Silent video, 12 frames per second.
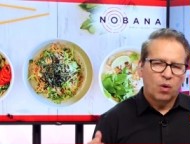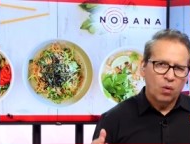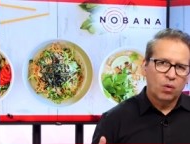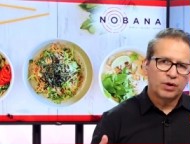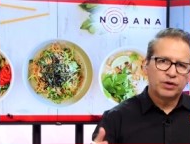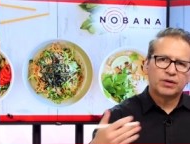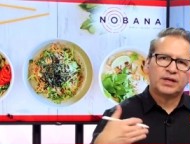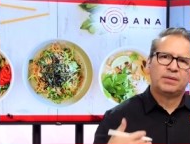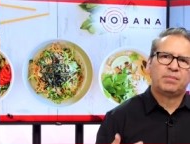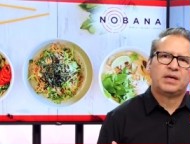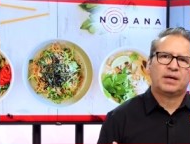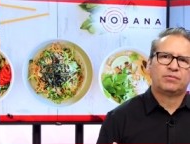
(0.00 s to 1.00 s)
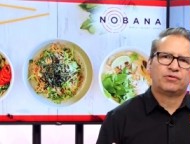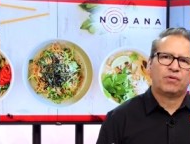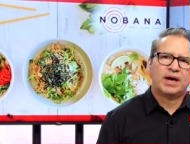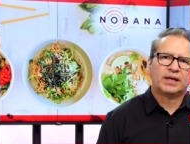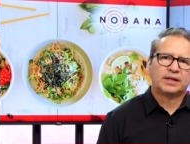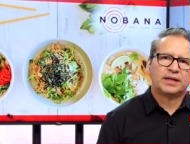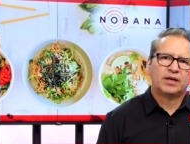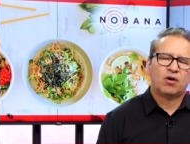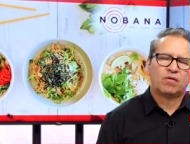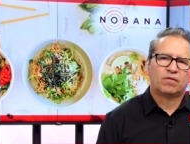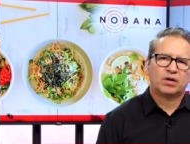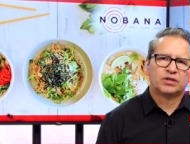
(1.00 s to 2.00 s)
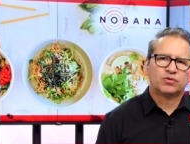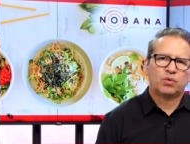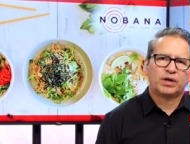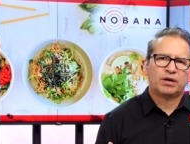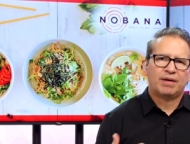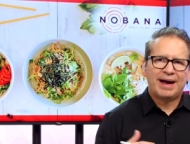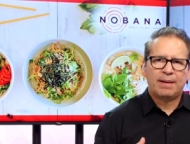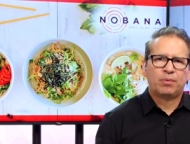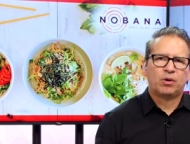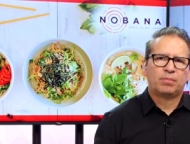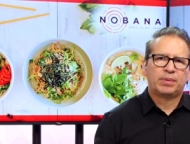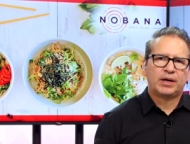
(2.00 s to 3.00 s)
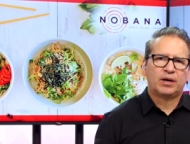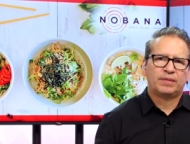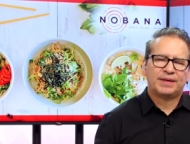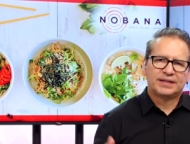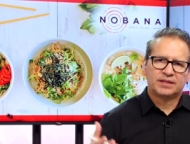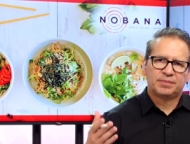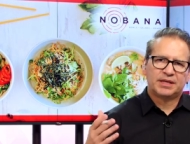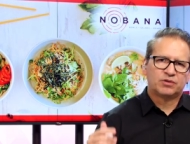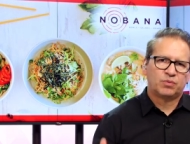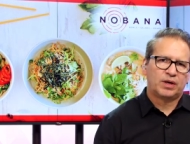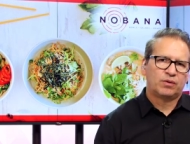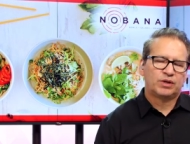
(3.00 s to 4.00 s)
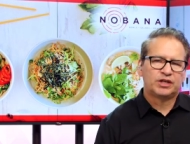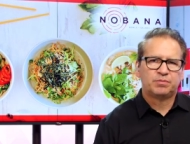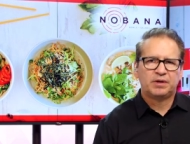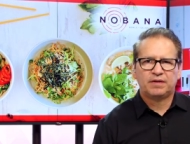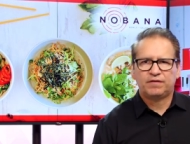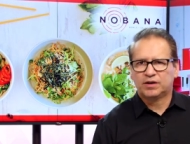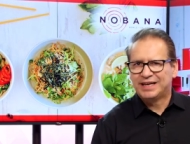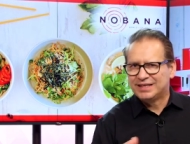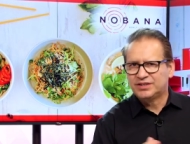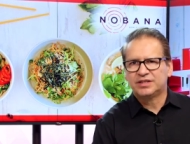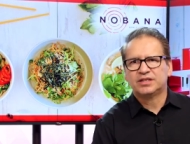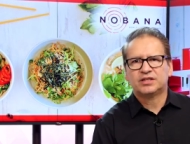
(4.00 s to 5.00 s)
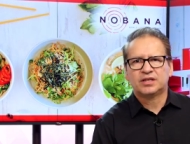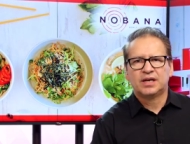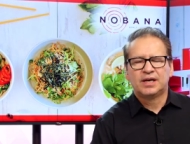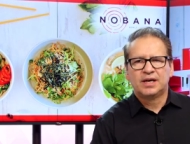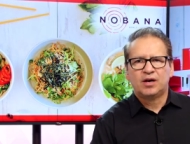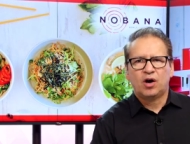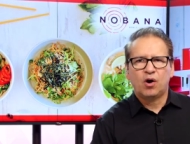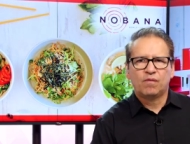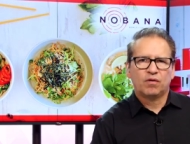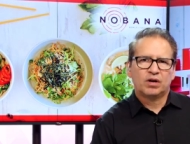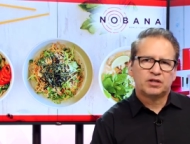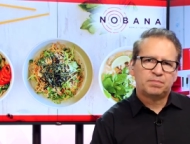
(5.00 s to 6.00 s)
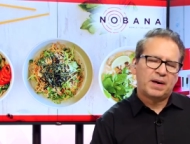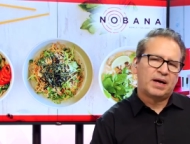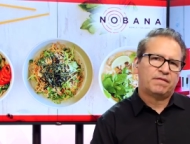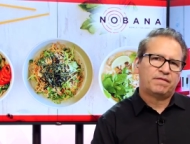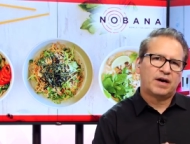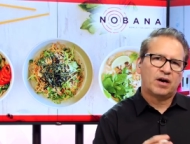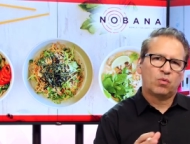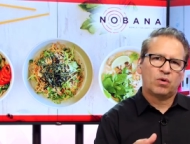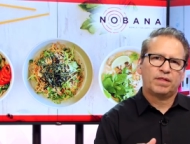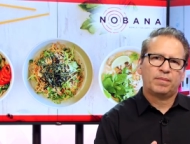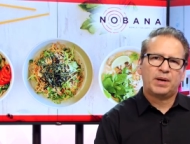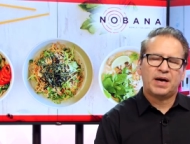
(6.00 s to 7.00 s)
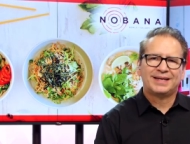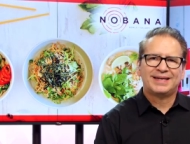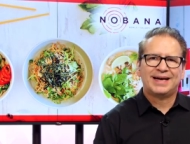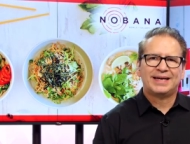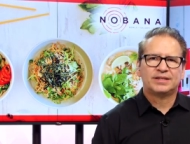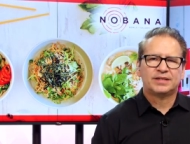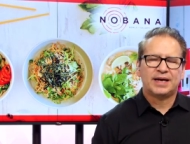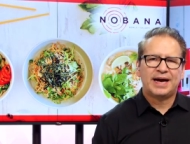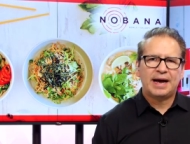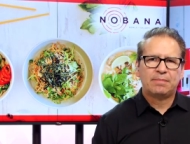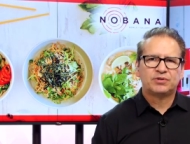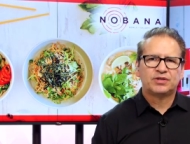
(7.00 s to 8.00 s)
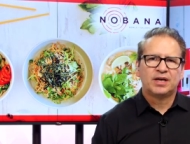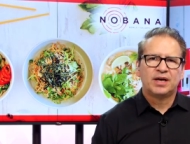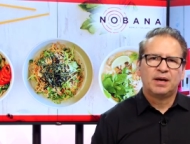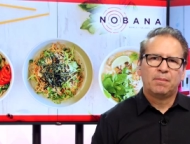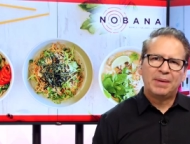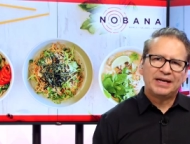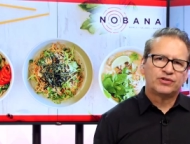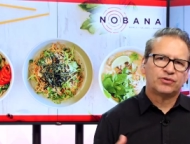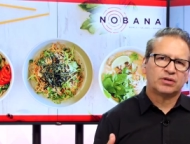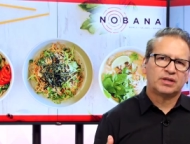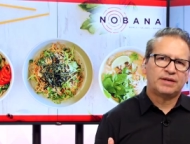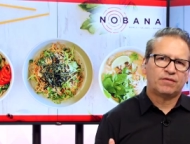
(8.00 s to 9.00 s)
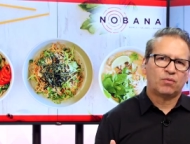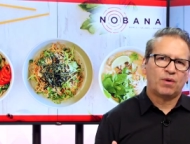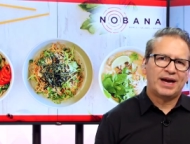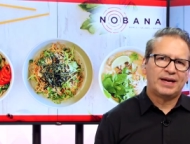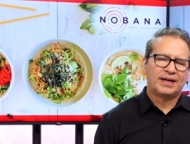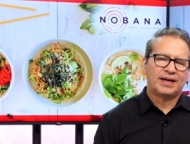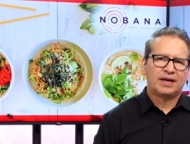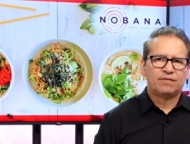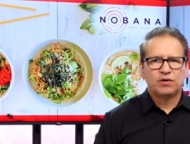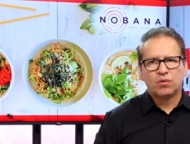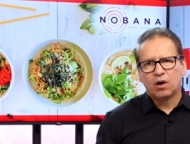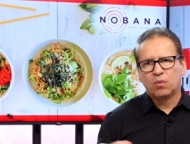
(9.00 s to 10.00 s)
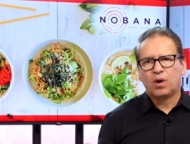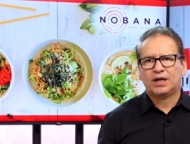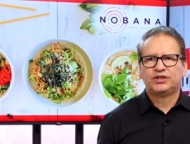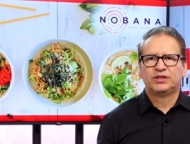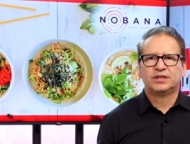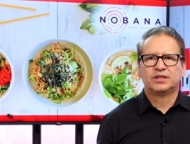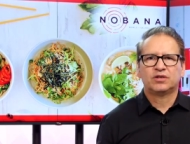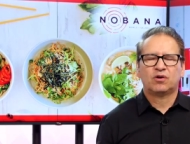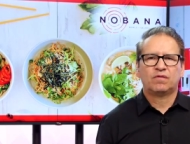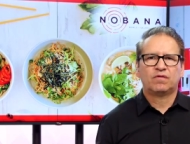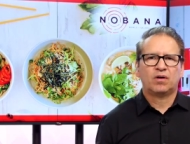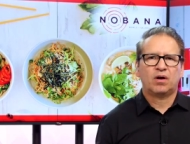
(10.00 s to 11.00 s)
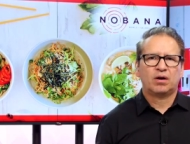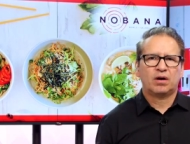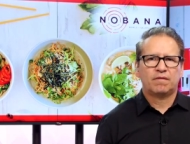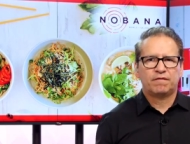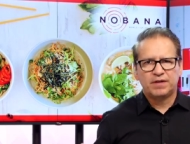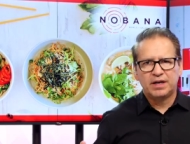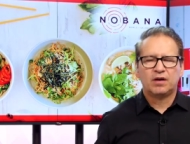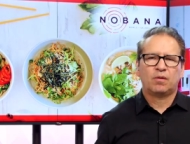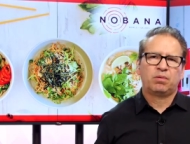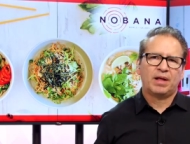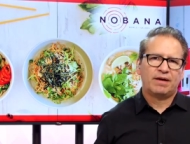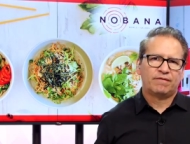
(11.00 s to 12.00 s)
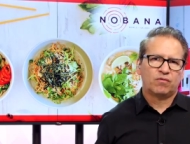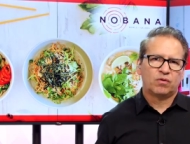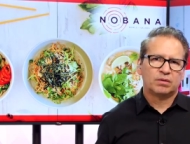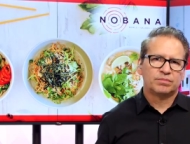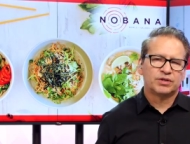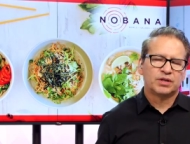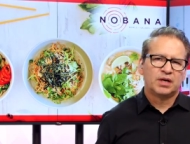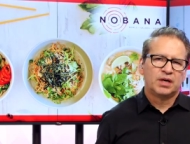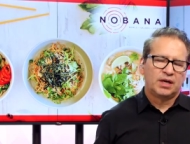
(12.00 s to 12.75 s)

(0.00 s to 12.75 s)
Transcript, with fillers: or you can hit me up directly over on Twitter at Paul Barron. That's the best way to reach me. If you're catching this over on Spotify or one of the podcast apps, make sure and leave a rating. And if you are watching this over on our video platforms